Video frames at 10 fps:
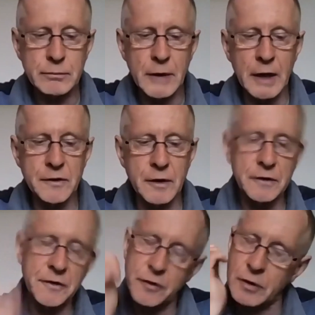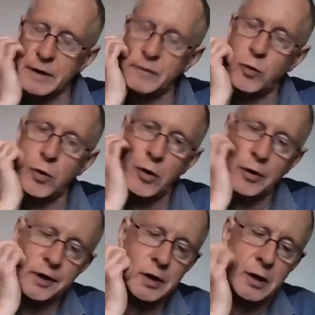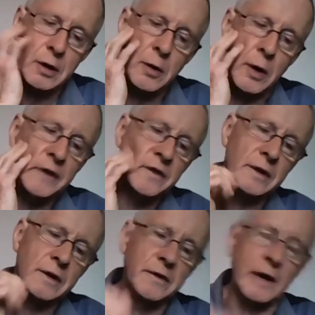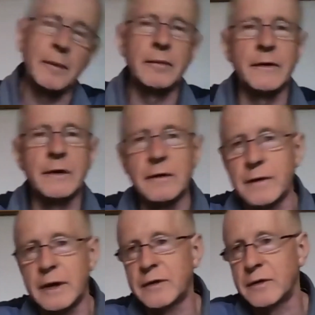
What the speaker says: It's not a story of war and conquest, except the defeat of